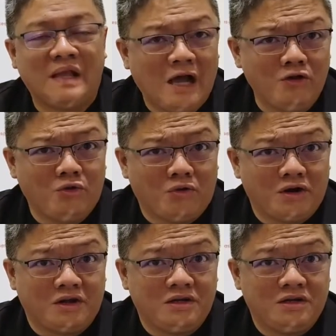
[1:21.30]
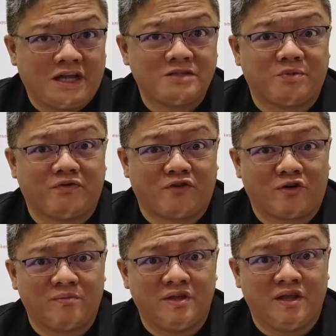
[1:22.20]
how the work has
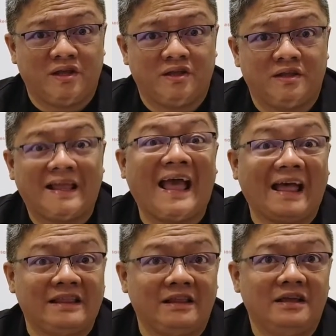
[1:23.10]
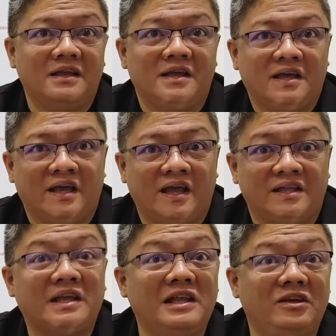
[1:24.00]
performed in Cannes and
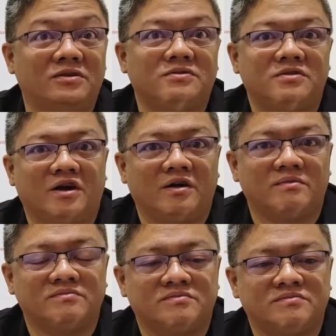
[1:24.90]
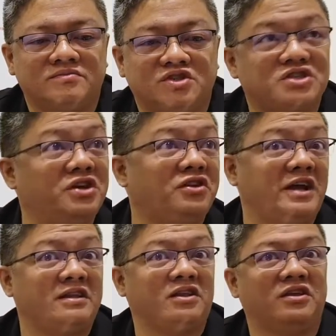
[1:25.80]
in Clio. Just the other
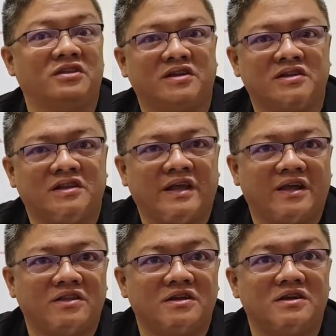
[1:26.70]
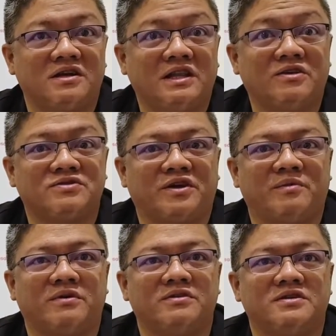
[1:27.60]
night, I think they had the Clio
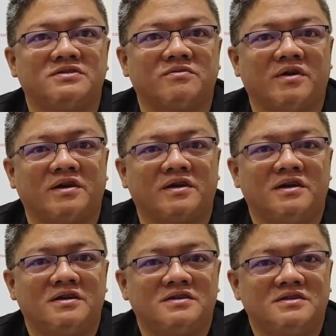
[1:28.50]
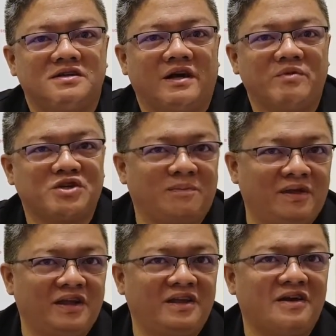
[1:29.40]
ceremonies where, I'm just gonna
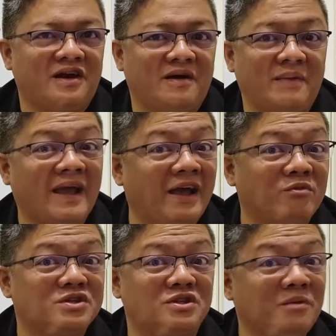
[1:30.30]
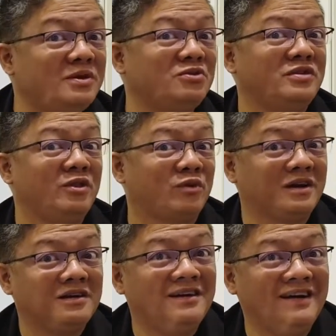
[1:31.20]
plug it here, McCann was the number 2 network.